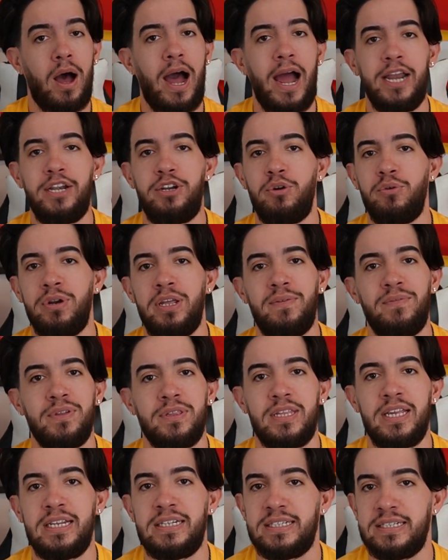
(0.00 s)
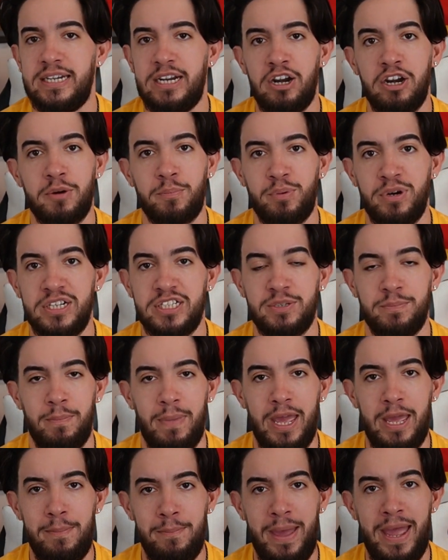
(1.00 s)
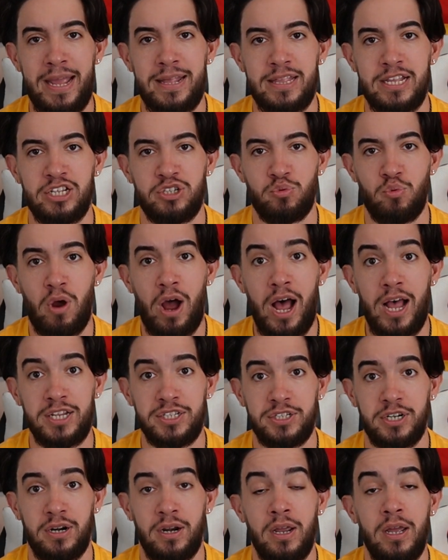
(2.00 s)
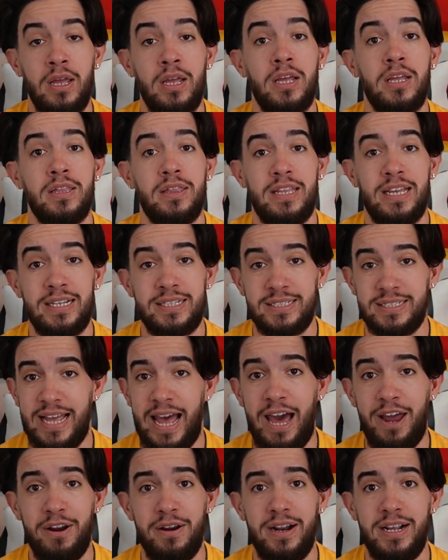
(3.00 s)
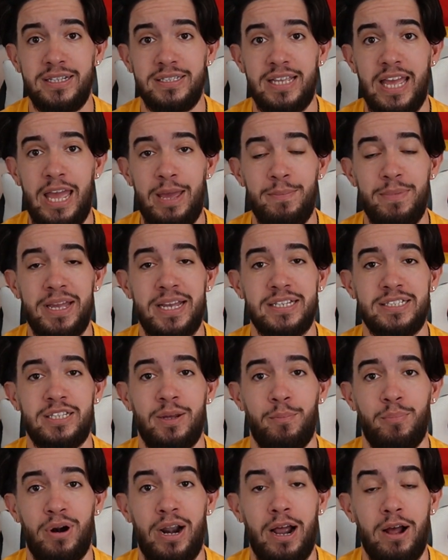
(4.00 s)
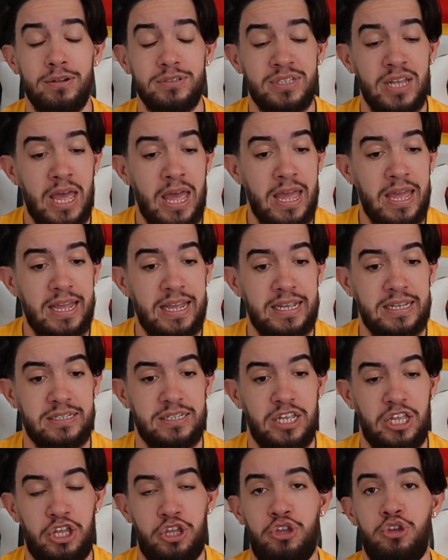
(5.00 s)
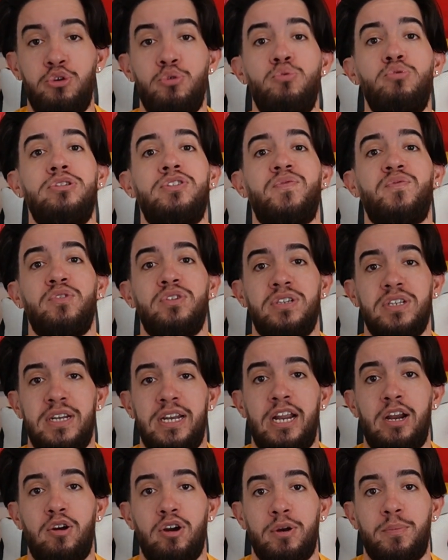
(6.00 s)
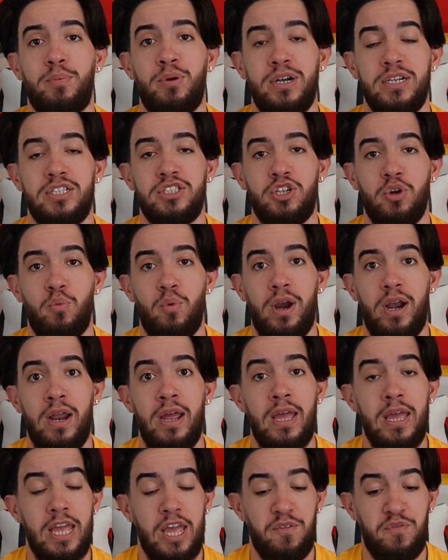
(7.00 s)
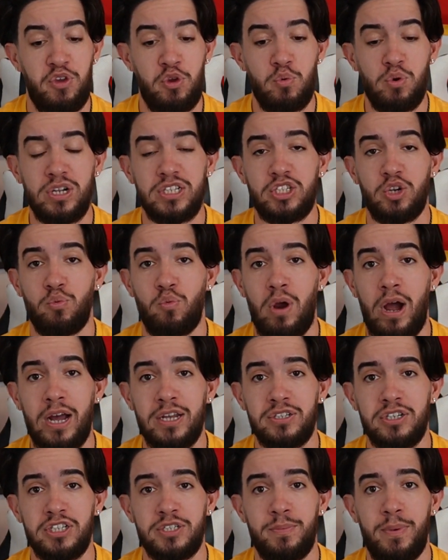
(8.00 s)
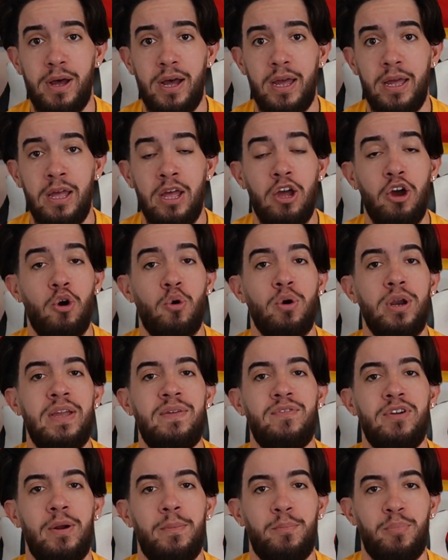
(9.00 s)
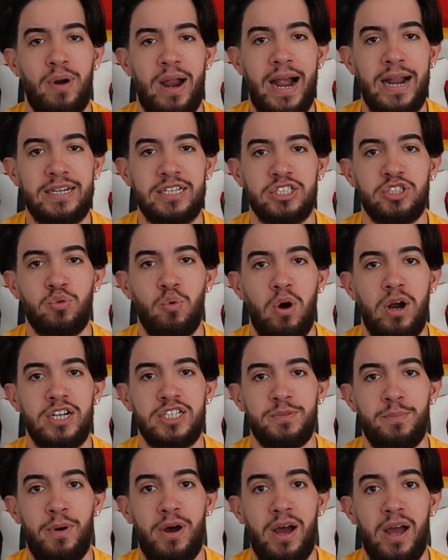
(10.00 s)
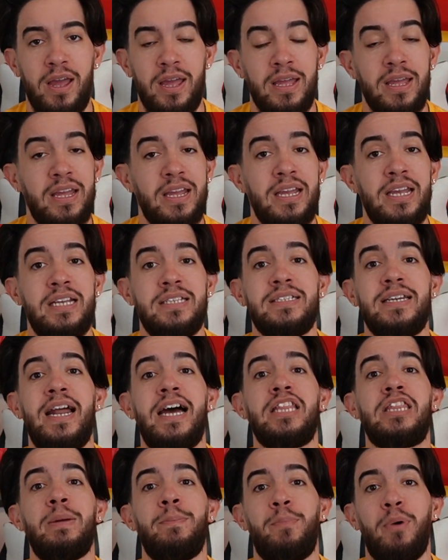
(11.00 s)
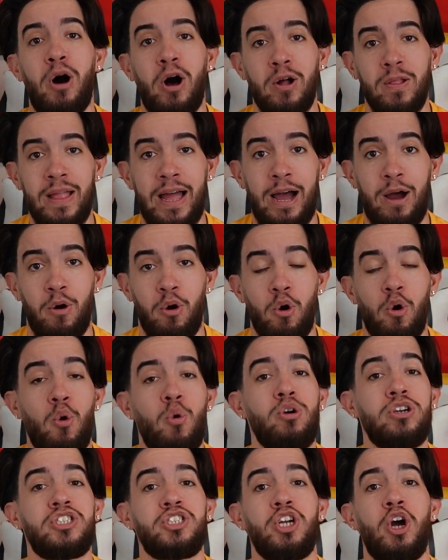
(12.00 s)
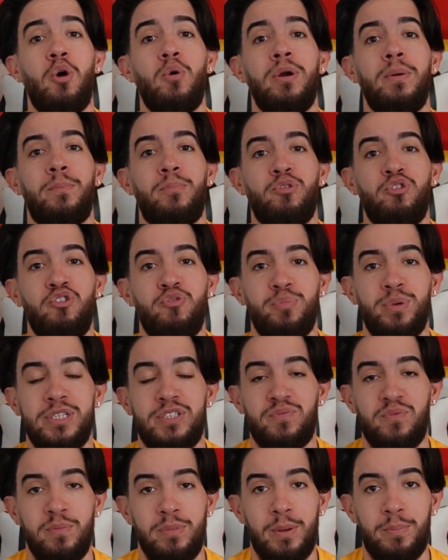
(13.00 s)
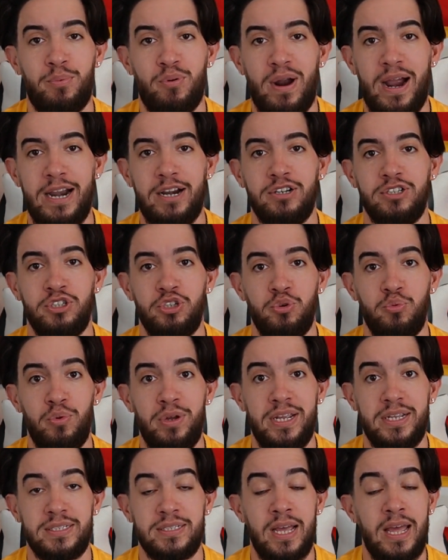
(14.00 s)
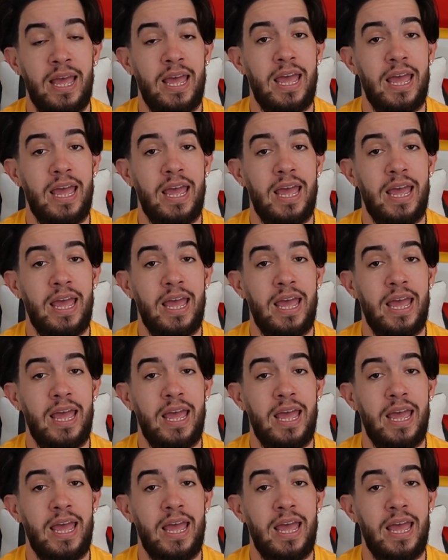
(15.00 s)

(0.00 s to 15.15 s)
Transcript: I don't even think Deneric Prince may make this roster. This Saturday's game against the Browns is huge for Deneric Prince to where if he wants a roster spot or even a practice squad spot, he's going to have to ball out or show improvements from the prior 2 weeks.